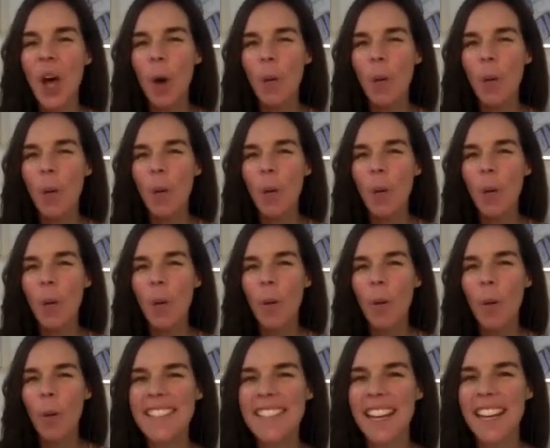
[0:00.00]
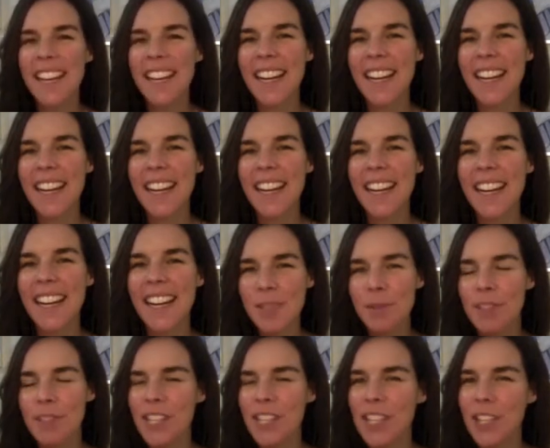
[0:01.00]
One of the plugins that I love for this
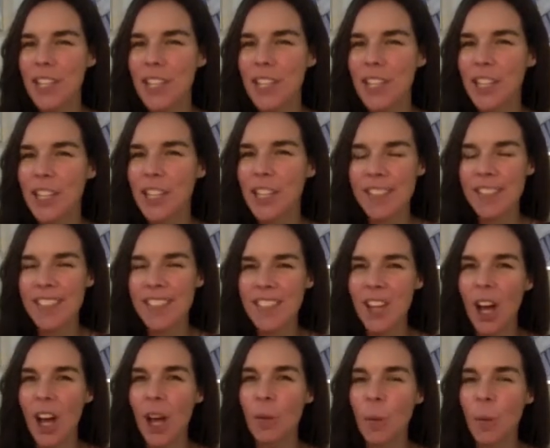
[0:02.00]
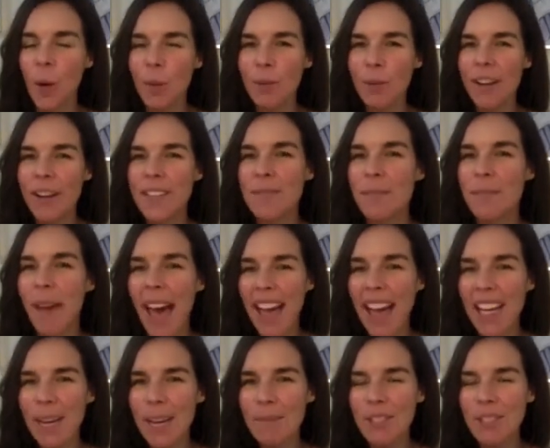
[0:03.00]
particular purpose is called WordPress
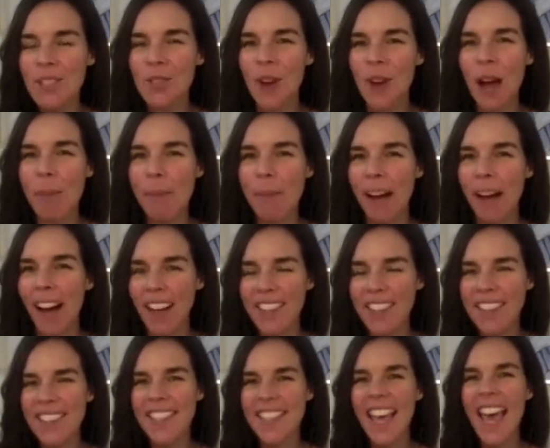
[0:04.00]
Backup to Dropbox.